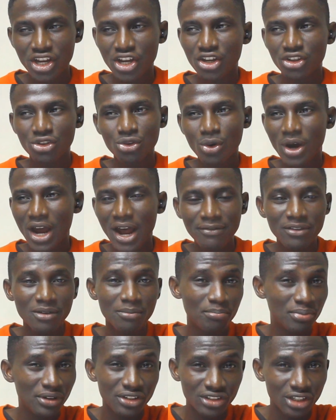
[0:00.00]
You have the
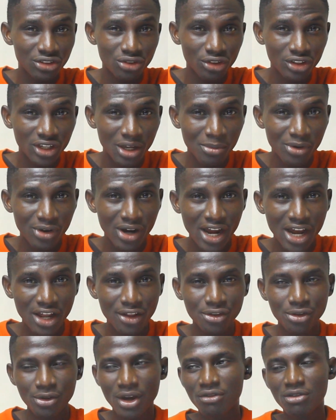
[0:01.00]
big sensor camera,
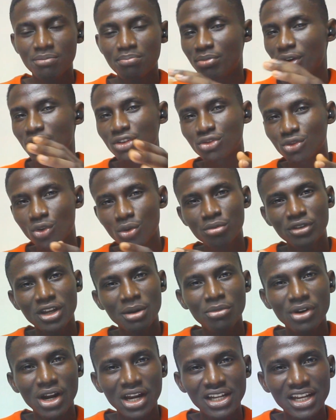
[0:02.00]
you have a periscope
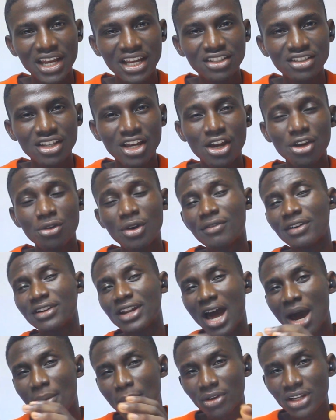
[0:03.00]
camera lens, you have an
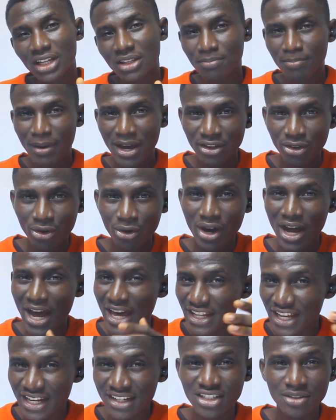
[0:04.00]
AMOLED panel,
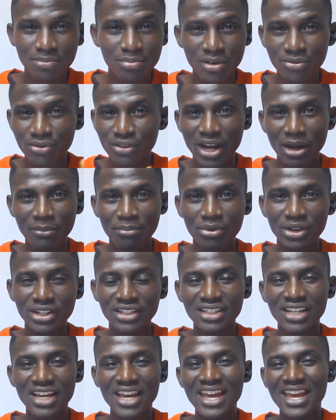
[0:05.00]
an in-display
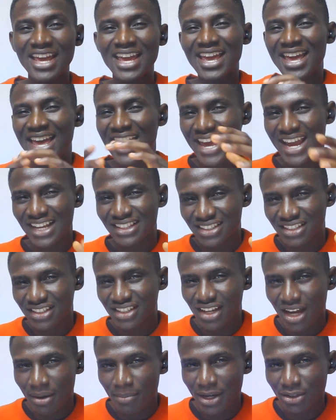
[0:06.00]
fingerprint,
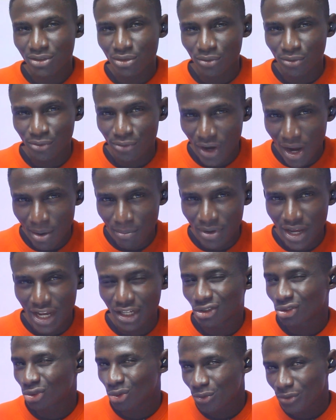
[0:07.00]
8GB of RAM,
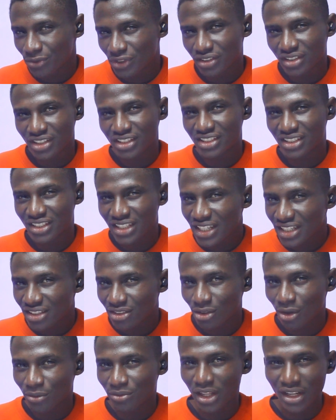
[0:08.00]
and 256
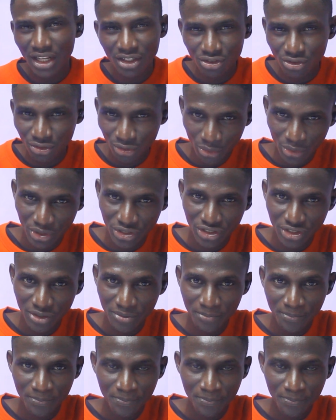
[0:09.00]
gigs of internal storage.